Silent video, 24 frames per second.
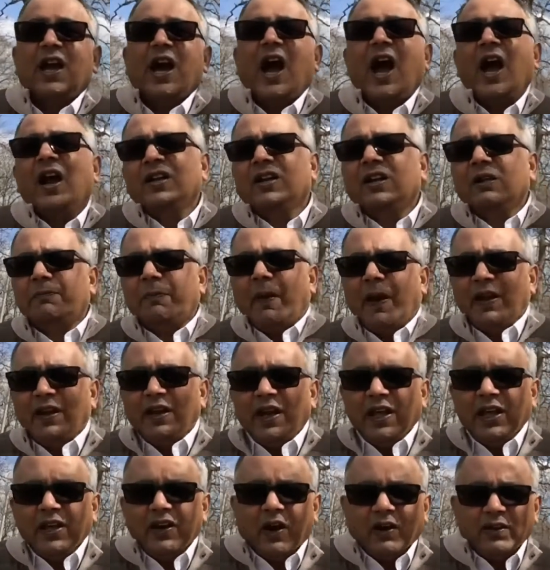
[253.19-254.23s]
And
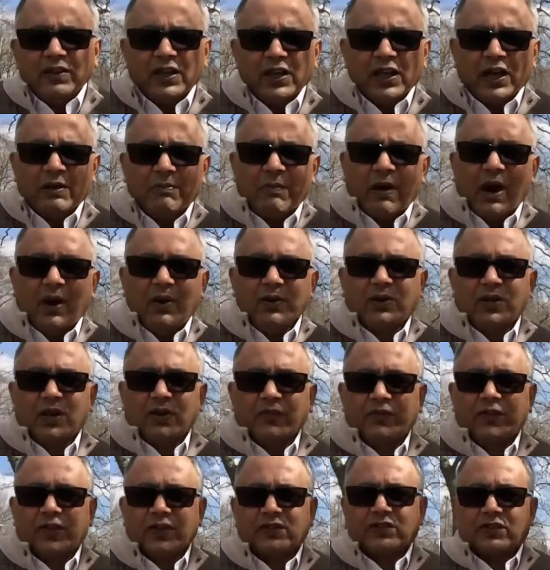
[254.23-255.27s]
depending on the amount
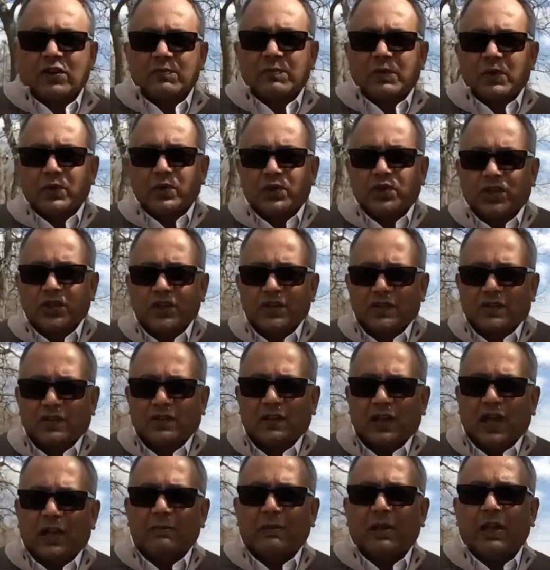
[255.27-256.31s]
of distributions
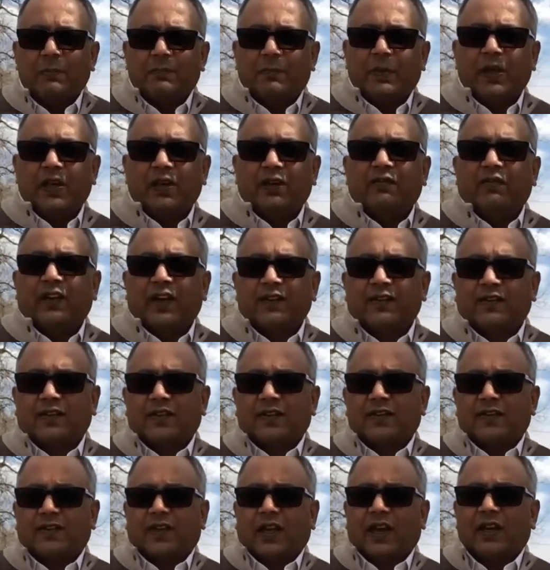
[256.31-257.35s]
MLP
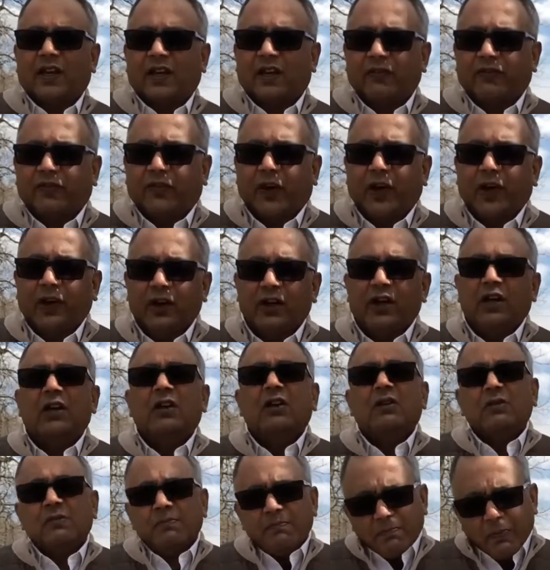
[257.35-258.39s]
investors can defer,
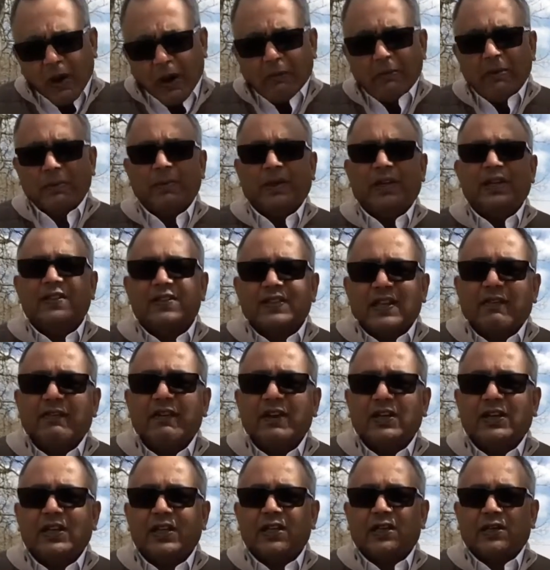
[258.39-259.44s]
probably
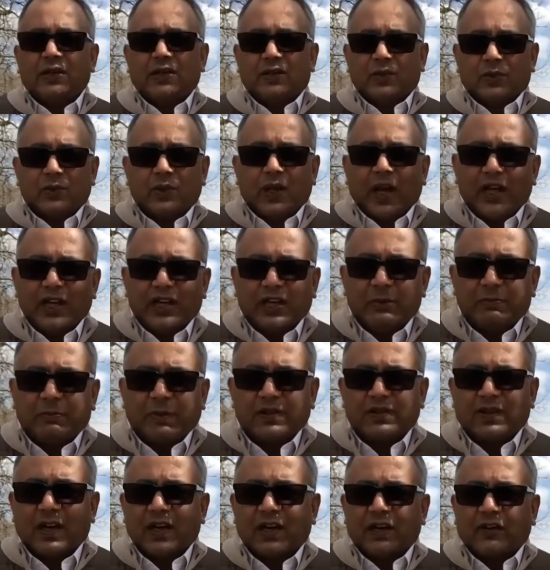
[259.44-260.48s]
70 to
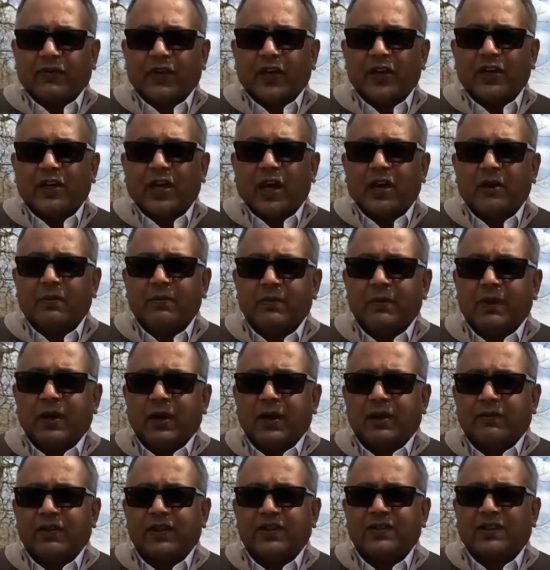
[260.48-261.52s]
90% of income
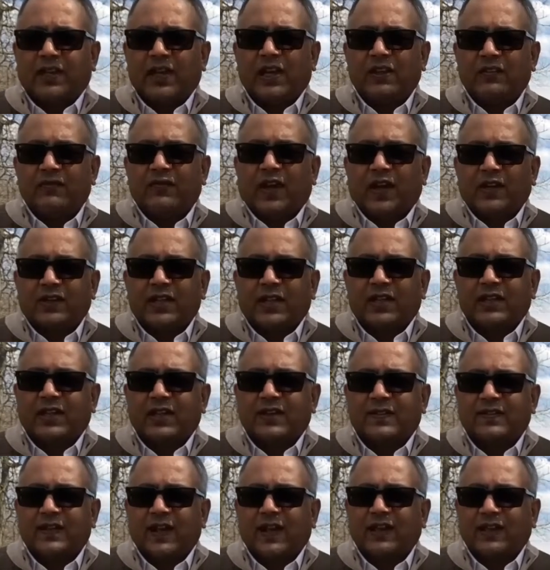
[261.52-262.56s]
received until
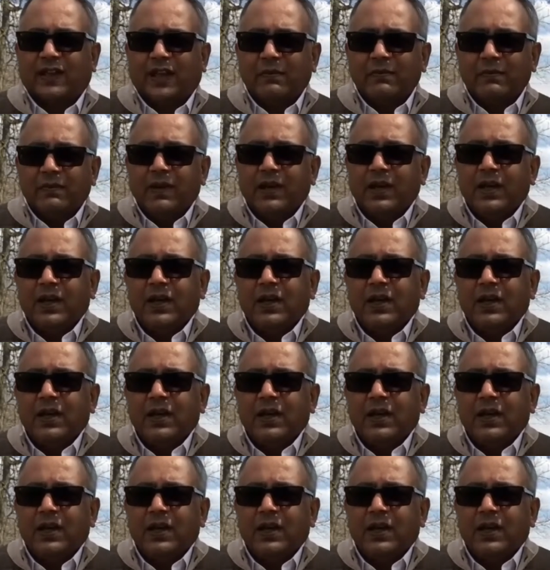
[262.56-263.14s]
they sell them,